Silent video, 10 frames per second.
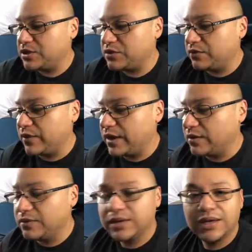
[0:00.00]
Pikachu
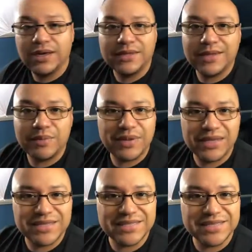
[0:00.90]
file think I paid
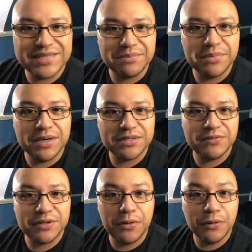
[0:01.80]
like 16 bucks
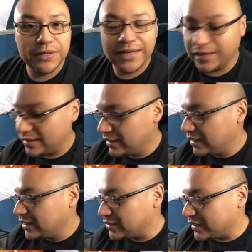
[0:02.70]
for the whole thing.
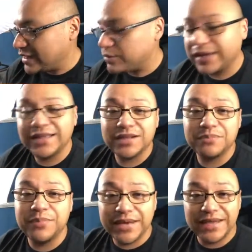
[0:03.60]
So that's what I ended
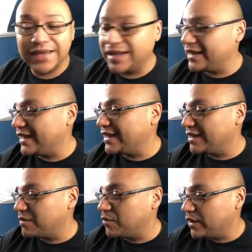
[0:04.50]
up bidding, and I
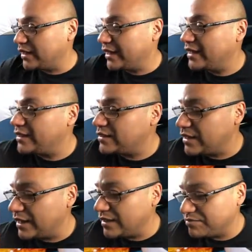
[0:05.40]
ended up winning it,
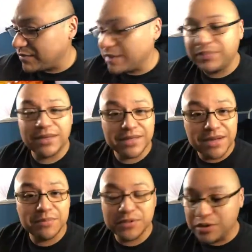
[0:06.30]
and I picked it
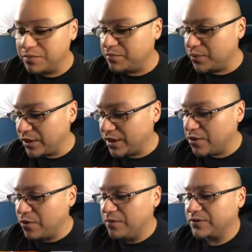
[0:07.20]
up. So pretty
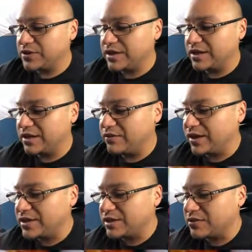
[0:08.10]
cool. Just kind of give you
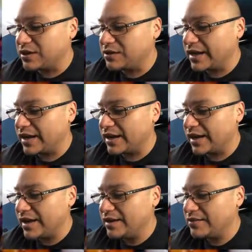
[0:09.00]
guys a quick look at it
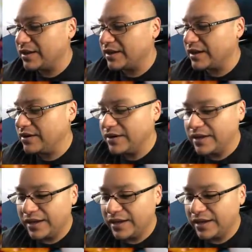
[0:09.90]
again, right there.